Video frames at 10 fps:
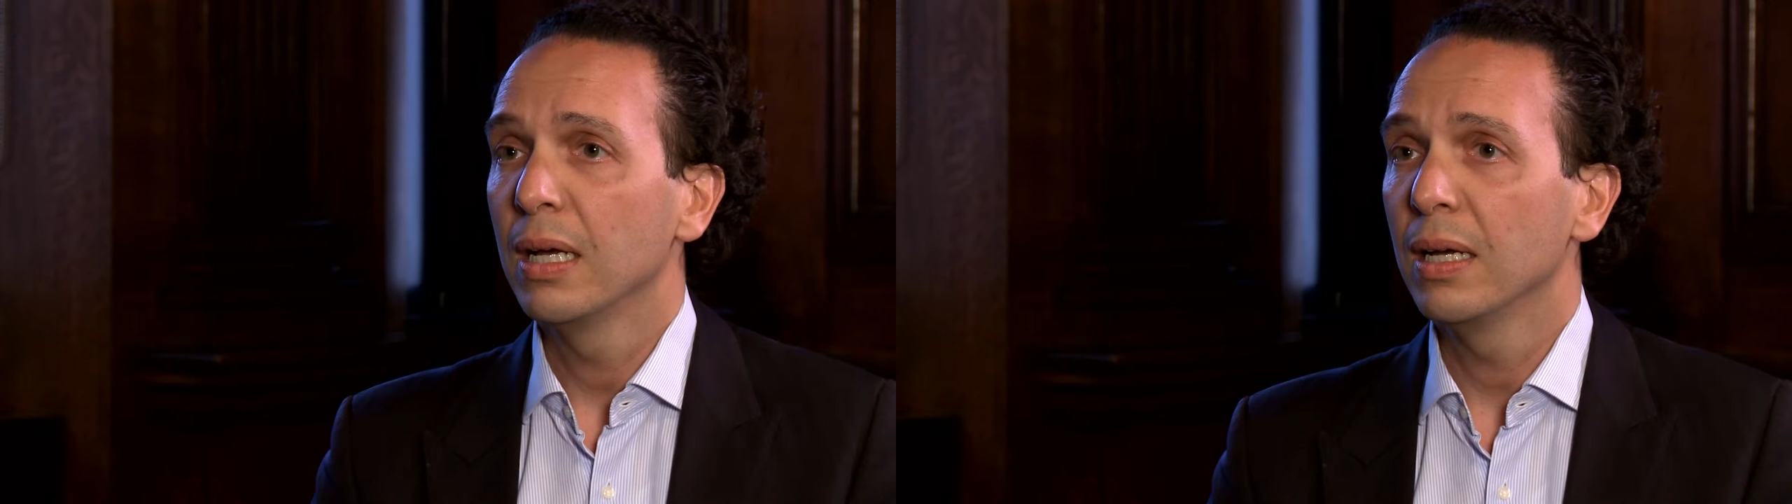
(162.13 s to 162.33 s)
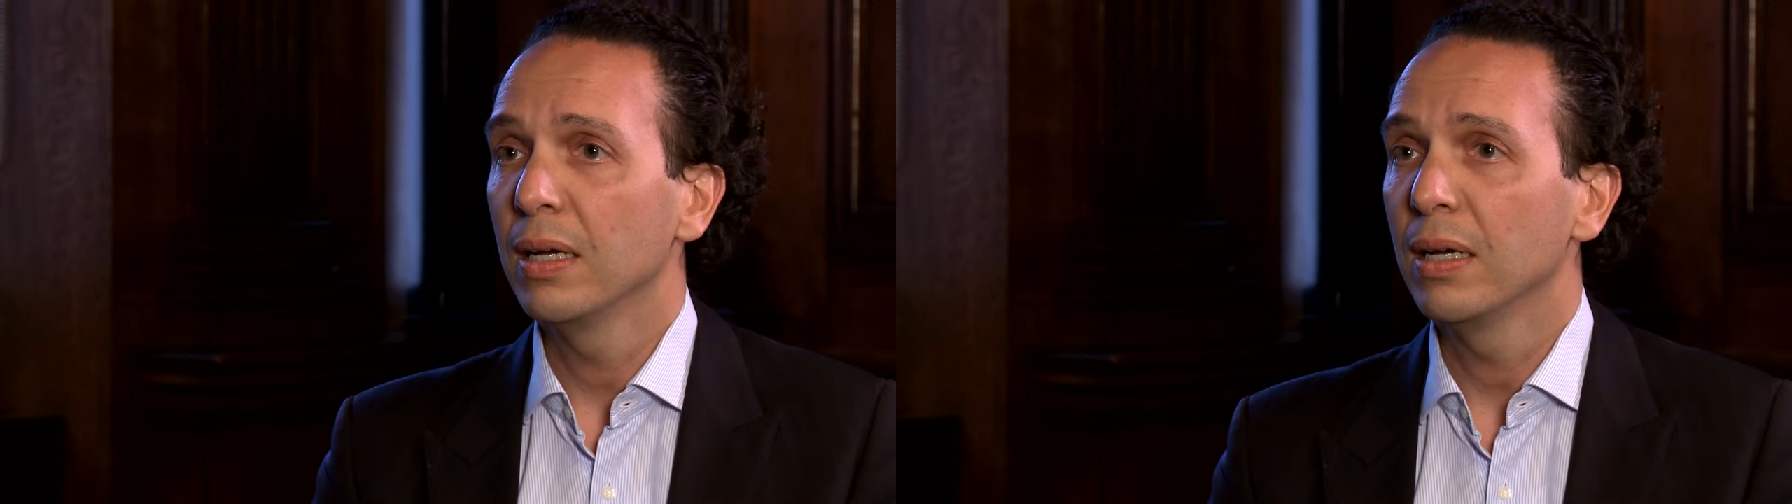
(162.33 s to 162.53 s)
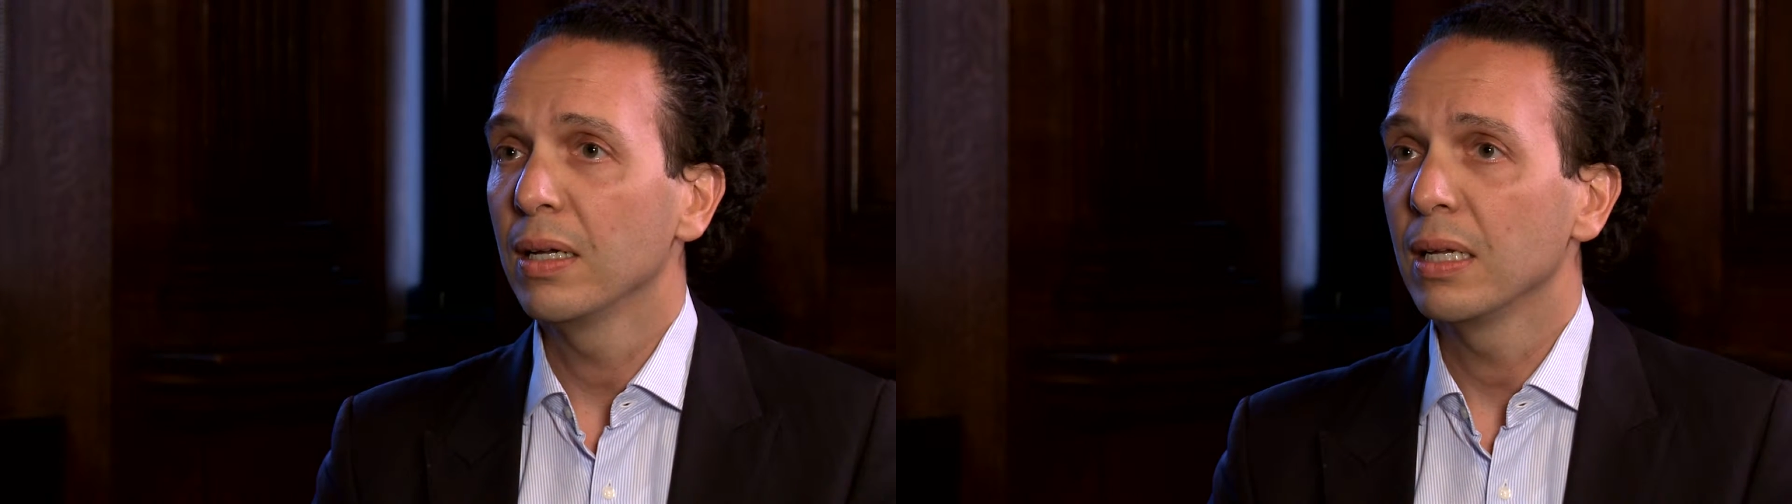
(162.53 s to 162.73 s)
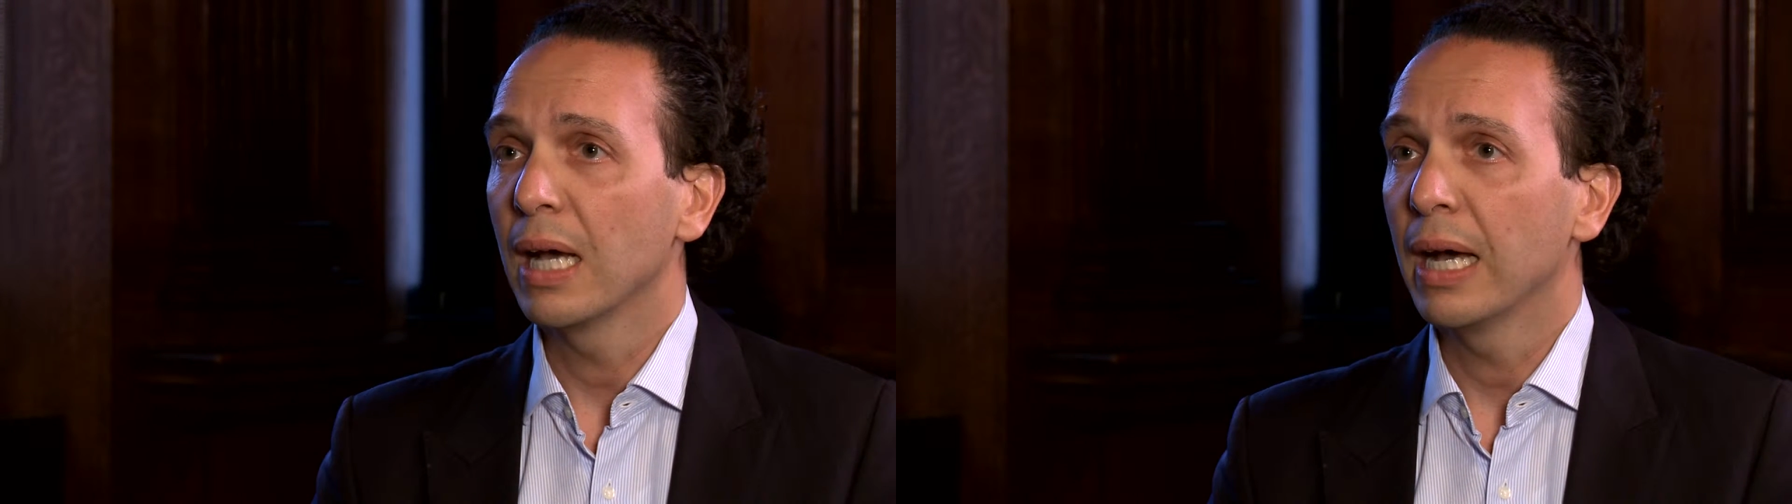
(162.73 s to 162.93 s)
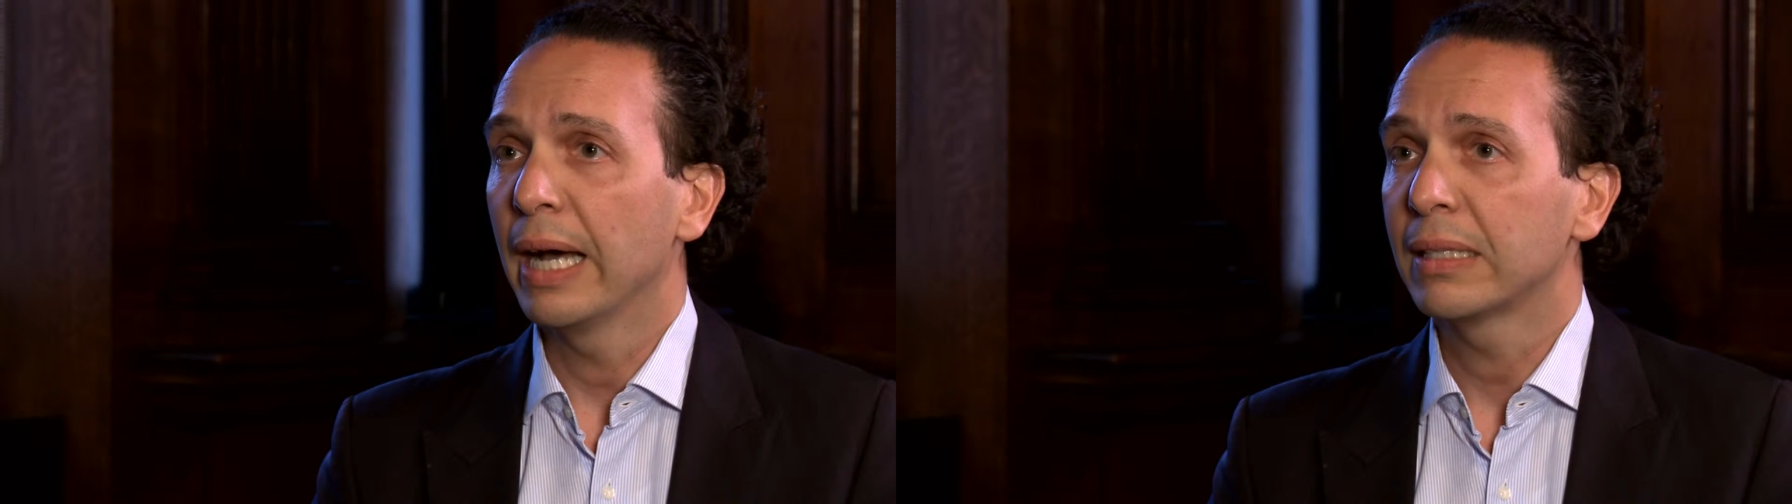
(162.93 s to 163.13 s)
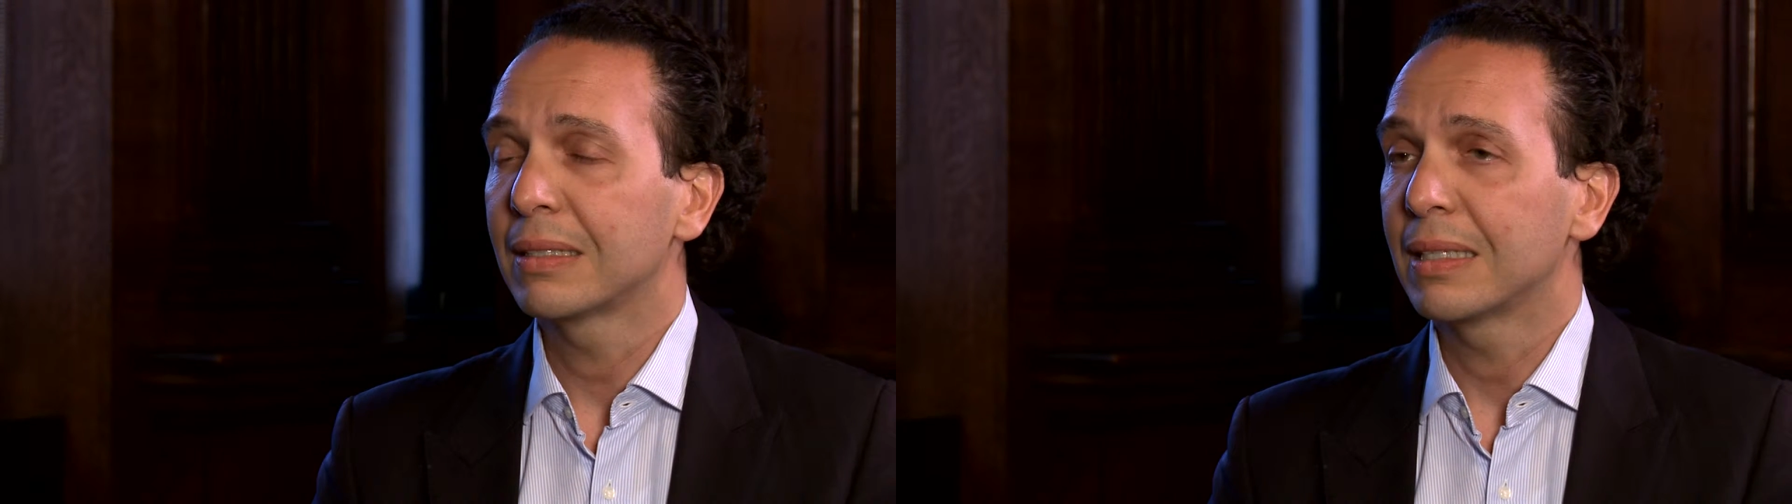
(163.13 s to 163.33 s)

at